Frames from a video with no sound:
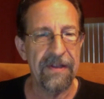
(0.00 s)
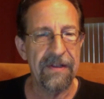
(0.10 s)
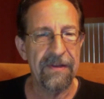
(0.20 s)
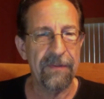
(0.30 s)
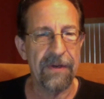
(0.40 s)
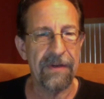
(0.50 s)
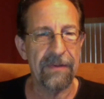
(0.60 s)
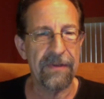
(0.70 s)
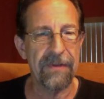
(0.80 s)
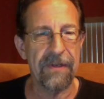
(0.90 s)
Where,
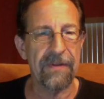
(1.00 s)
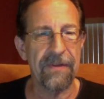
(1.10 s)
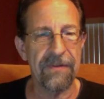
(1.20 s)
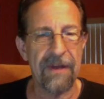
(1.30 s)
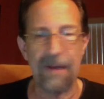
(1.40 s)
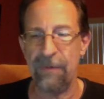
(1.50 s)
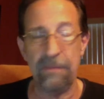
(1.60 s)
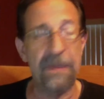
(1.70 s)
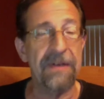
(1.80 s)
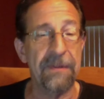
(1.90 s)
this guy was
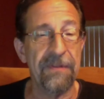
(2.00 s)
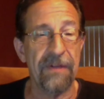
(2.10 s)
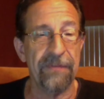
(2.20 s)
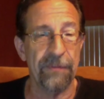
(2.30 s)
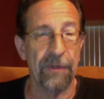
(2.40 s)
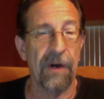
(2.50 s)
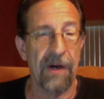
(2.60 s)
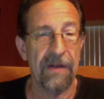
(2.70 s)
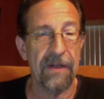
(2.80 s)
beating himself raw